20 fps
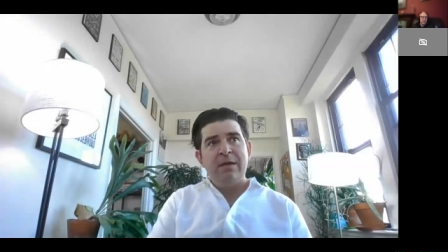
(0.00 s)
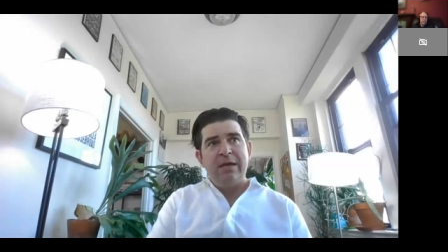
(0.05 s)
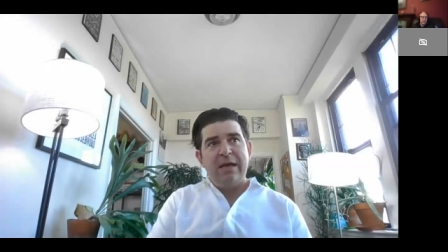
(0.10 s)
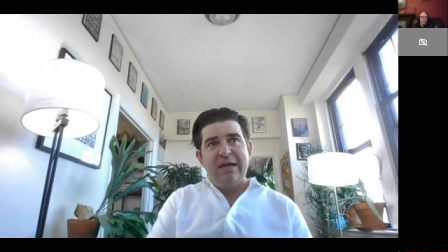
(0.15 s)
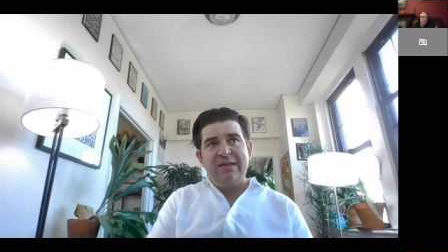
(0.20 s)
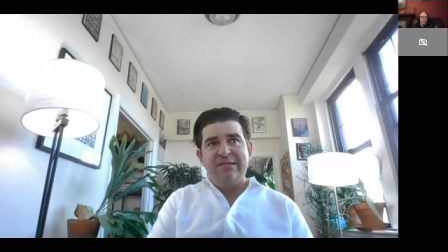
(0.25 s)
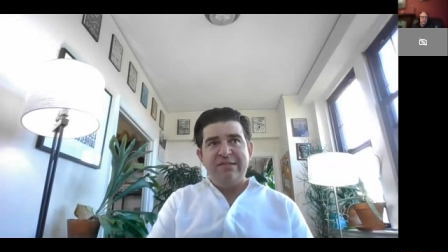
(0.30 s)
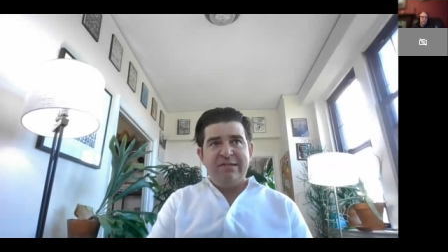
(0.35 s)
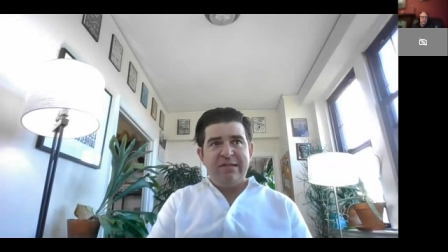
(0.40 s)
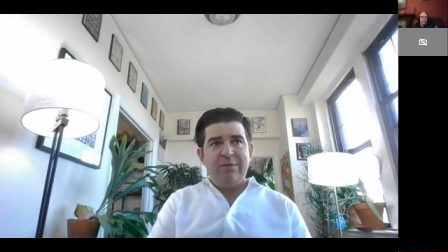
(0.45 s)

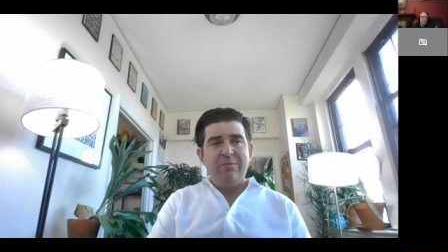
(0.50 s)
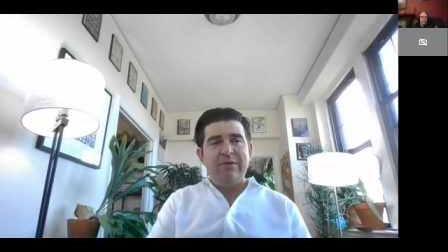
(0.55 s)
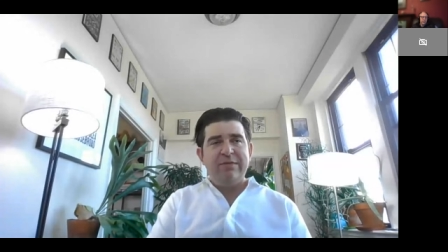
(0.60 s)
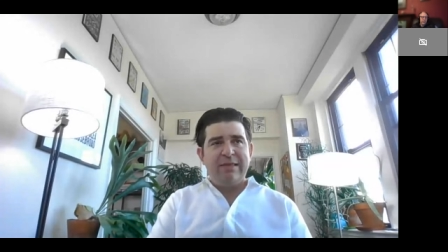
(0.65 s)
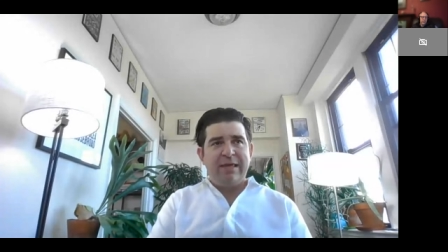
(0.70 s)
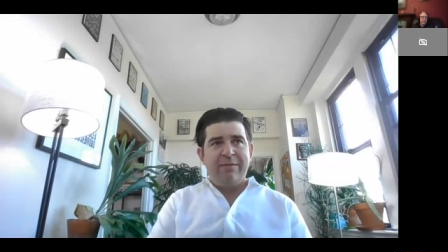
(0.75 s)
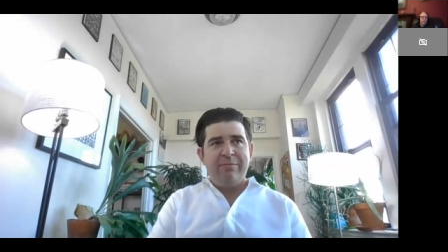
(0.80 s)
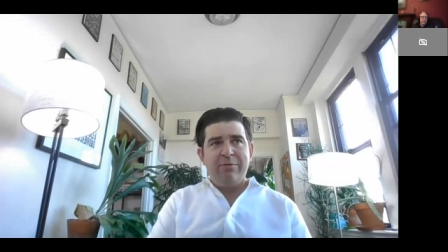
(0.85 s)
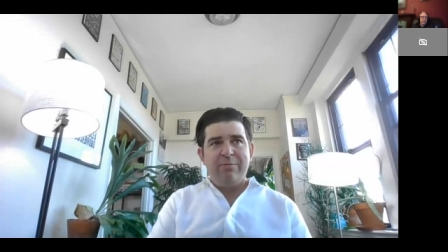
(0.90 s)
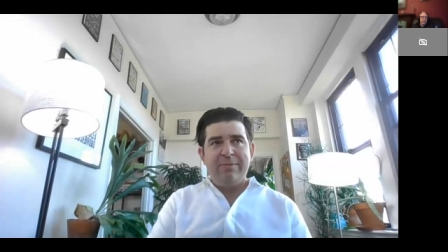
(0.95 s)
and see what
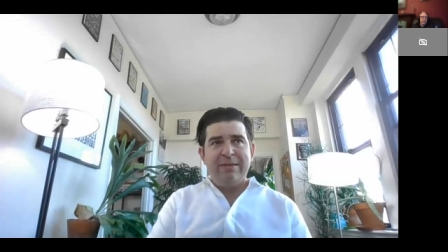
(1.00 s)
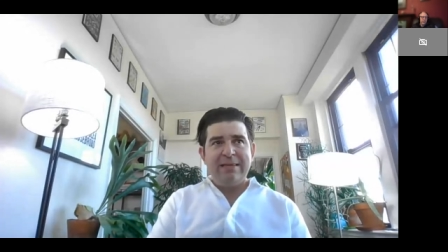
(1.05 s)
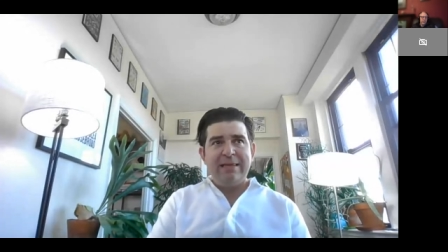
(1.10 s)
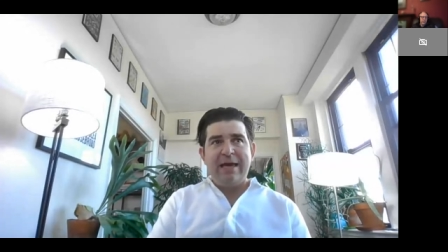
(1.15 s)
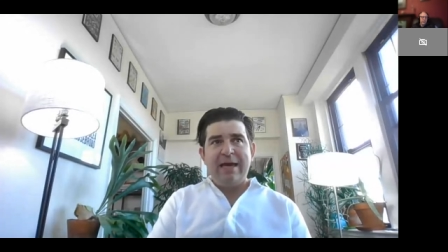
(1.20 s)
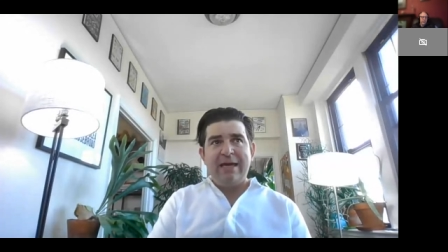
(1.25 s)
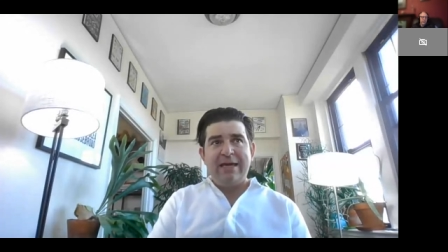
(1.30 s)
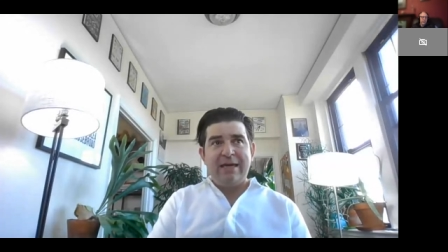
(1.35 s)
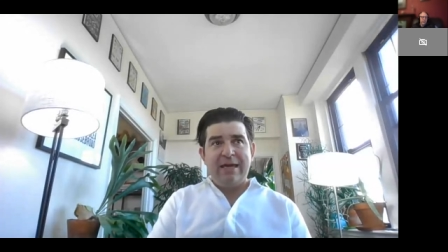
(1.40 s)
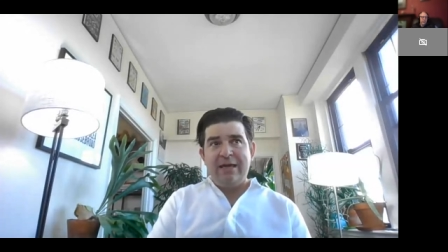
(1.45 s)
they would be
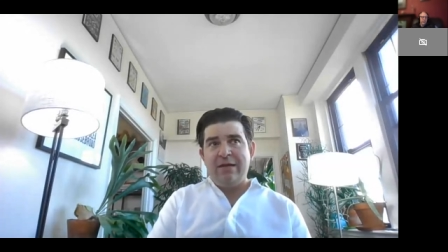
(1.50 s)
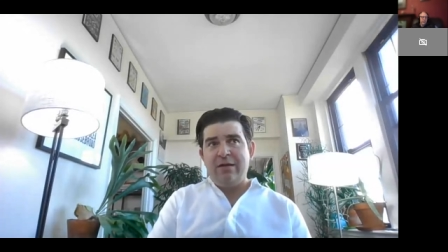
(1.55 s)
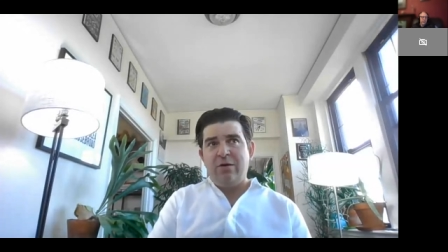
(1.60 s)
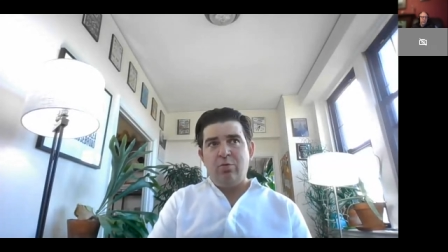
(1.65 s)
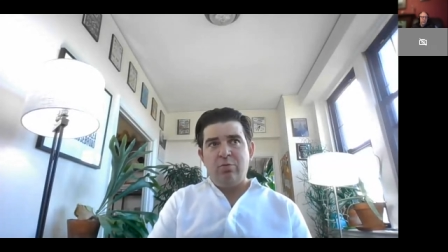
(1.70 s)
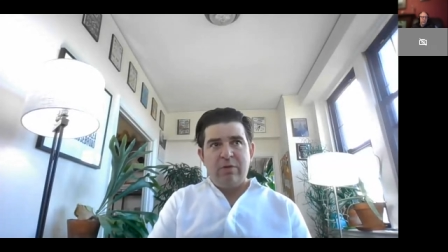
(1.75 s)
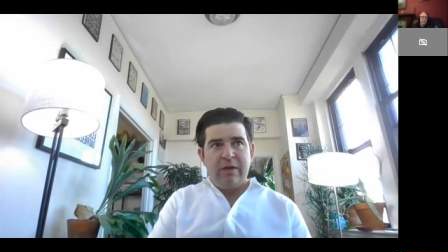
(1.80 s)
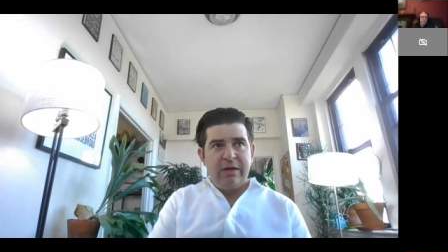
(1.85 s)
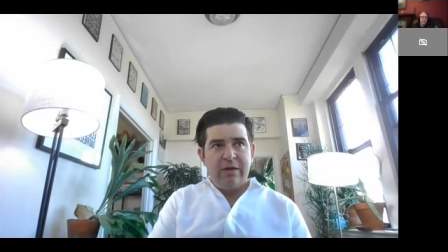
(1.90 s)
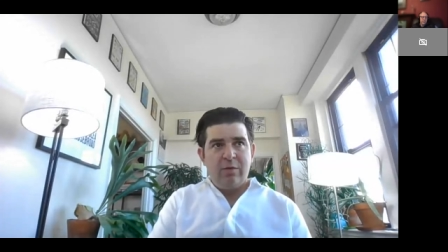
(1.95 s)
like in a
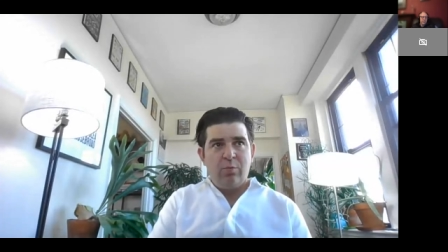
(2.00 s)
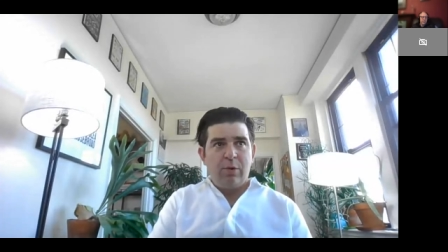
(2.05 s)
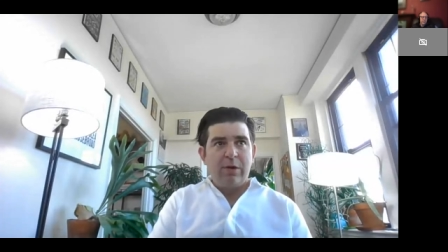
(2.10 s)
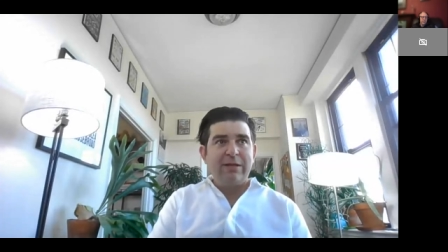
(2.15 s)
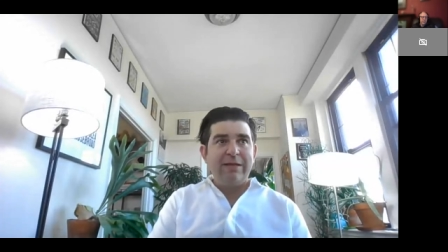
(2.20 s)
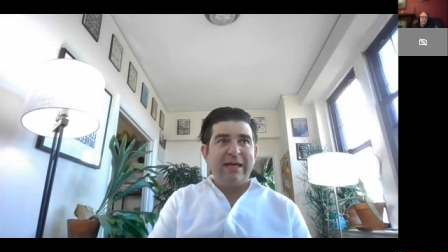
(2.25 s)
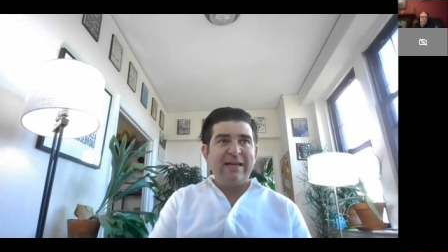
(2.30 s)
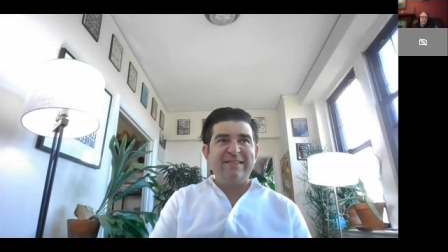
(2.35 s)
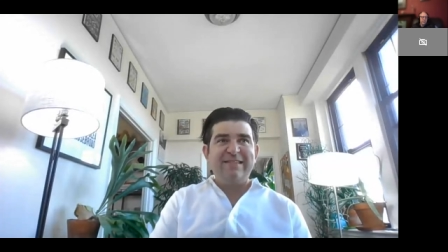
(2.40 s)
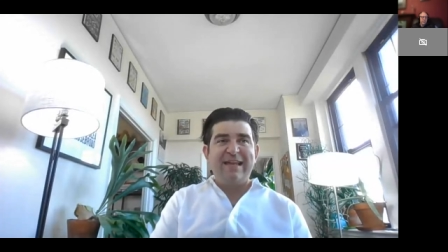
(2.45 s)
in a
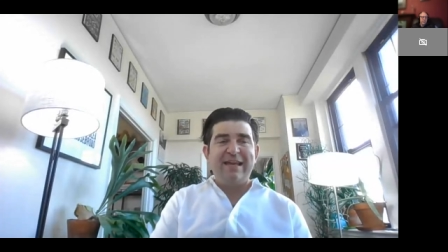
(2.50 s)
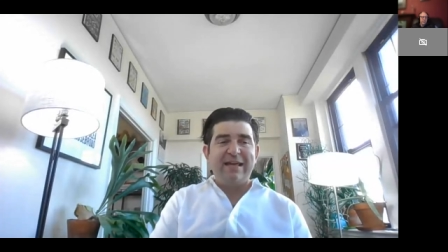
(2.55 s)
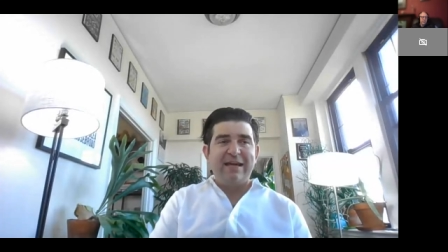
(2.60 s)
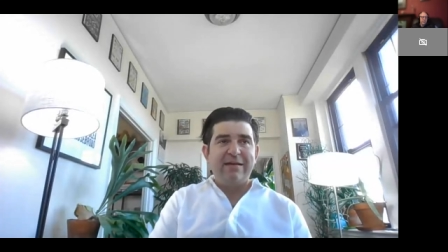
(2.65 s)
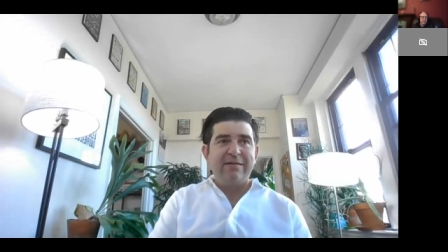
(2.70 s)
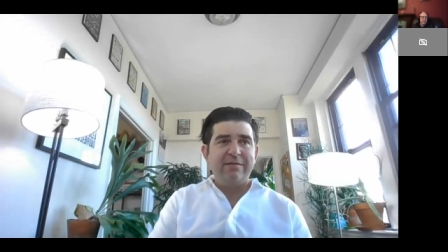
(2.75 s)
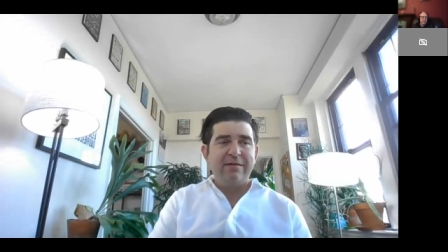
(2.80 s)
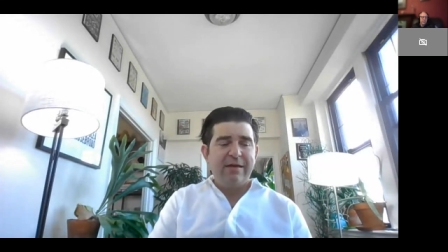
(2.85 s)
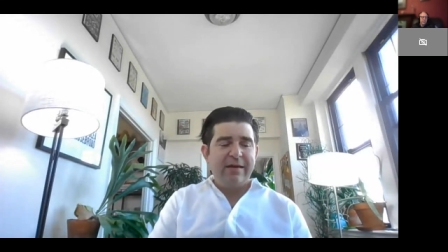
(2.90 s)
work like setting.